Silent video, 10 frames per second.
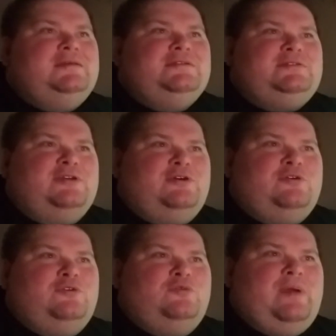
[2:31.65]
so
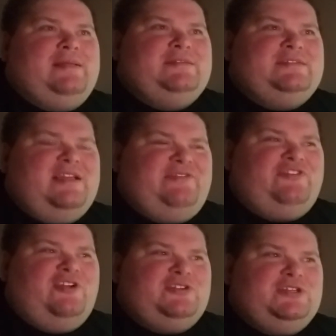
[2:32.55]
when stuff
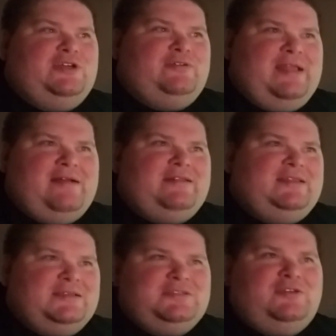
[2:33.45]
starts to go down, he
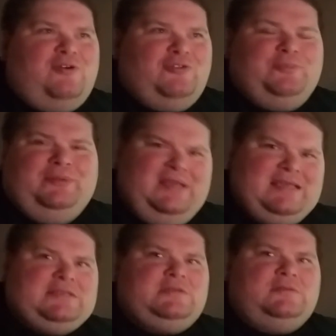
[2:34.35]
doesn't call the
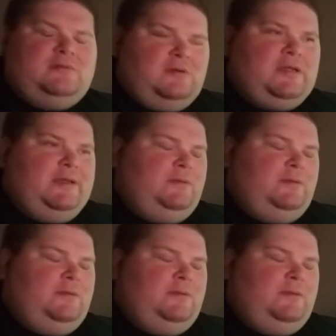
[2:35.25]
police, all right?